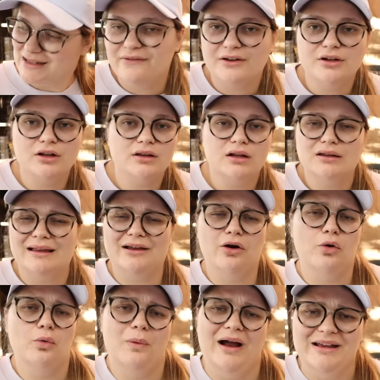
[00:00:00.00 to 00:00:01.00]
I found a little like
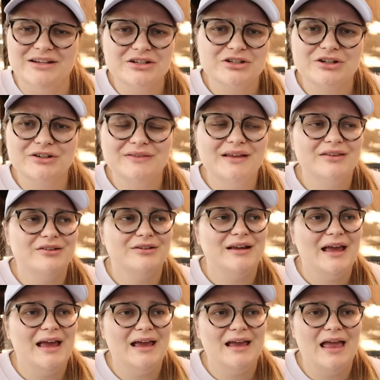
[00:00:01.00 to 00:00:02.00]
Hawaiian shirt the other
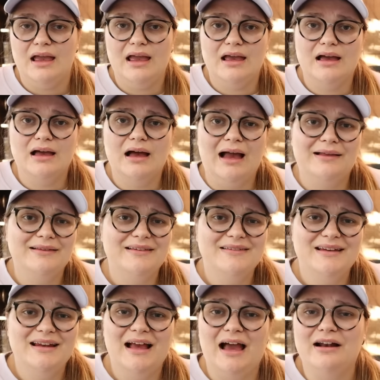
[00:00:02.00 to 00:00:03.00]
day and I
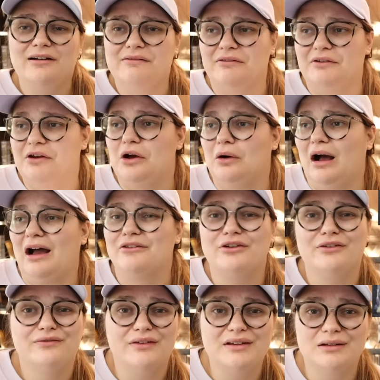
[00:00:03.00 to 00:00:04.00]
listed it, I don't even know,
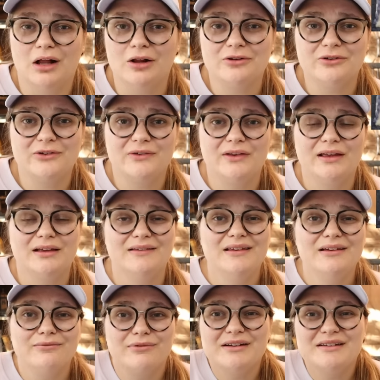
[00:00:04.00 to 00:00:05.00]
$150 or something because
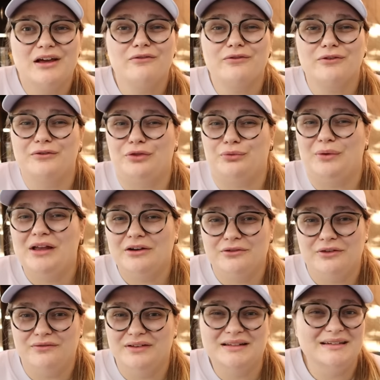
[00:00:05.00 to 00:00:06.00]
it retailed for
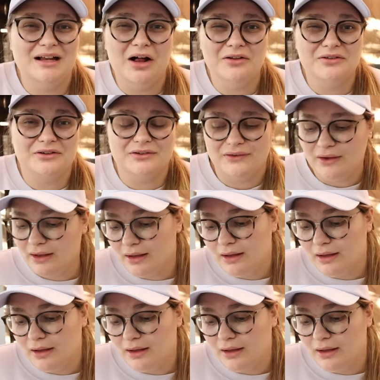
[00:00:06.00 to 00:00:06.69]
$350